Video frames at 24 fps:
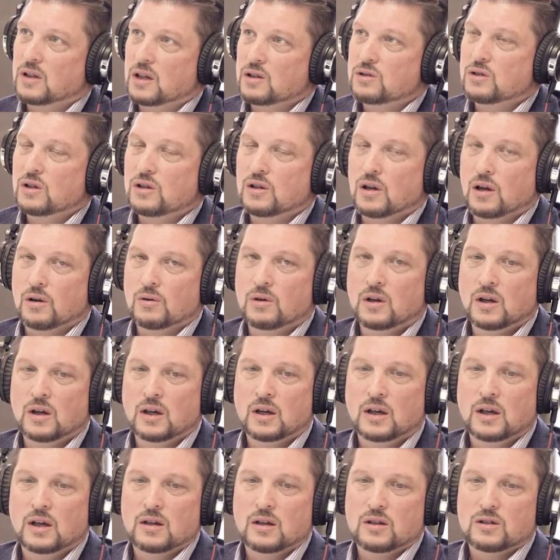they should know.
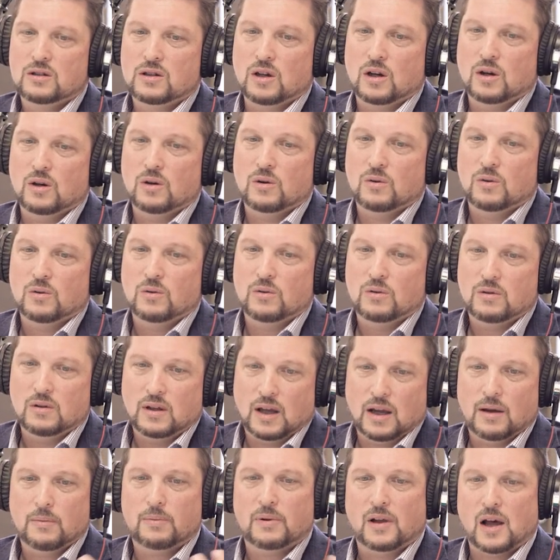So
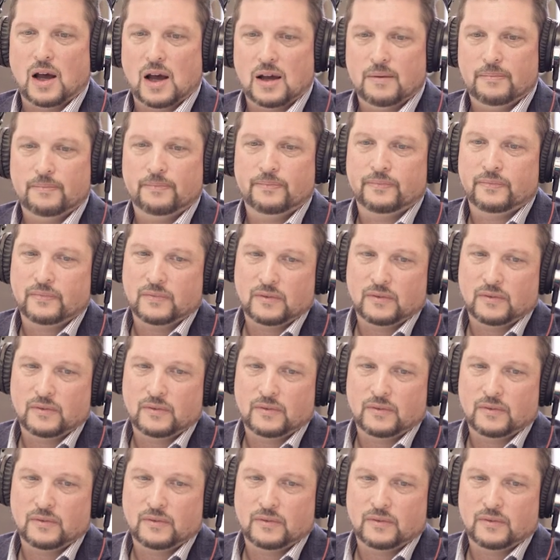they applied.